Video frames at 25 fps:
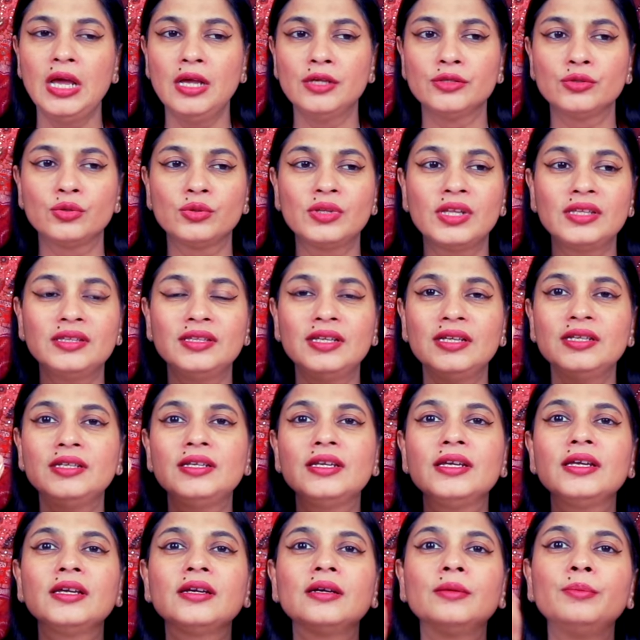so that they
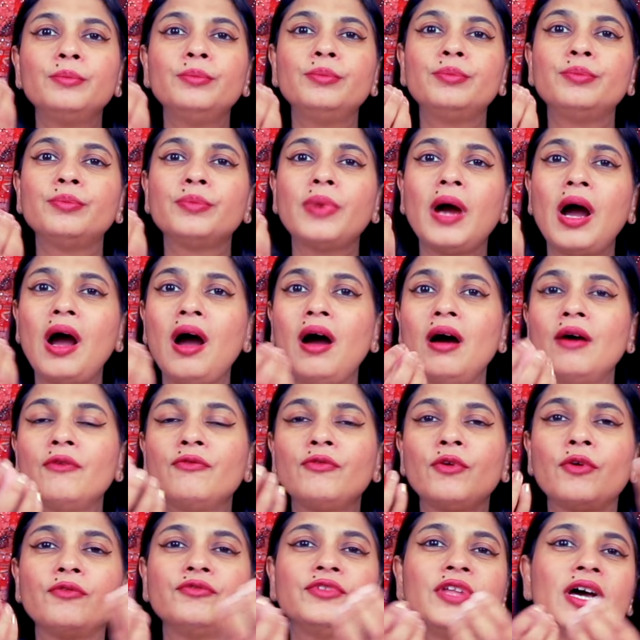take a
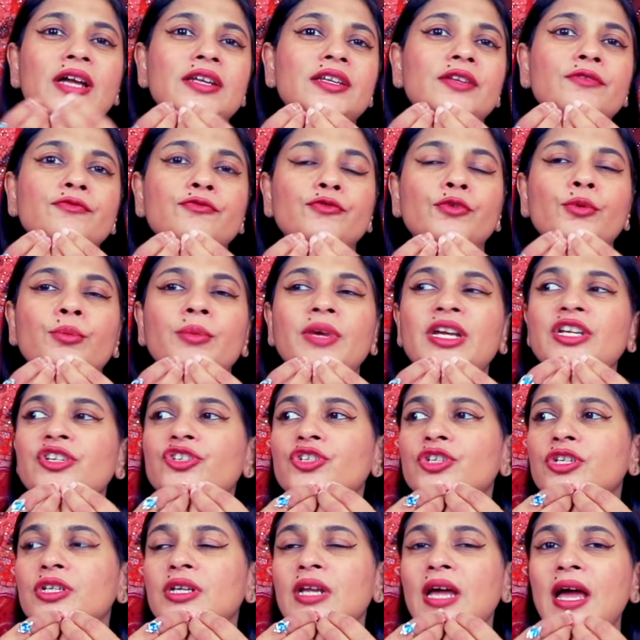half of that
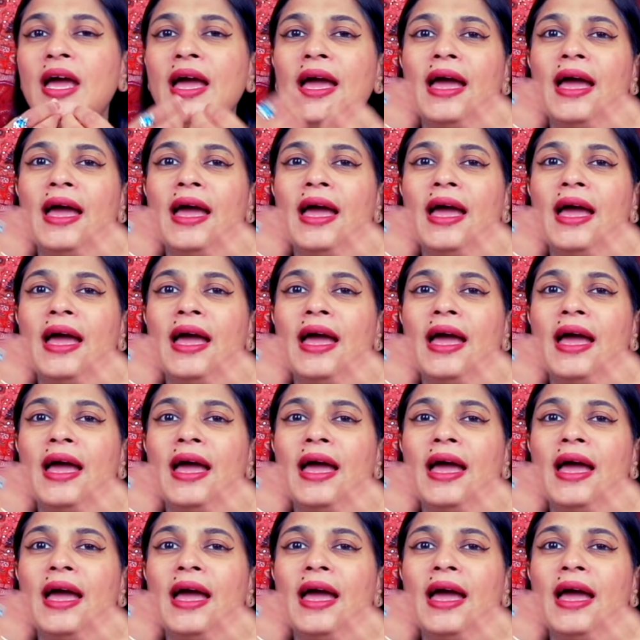information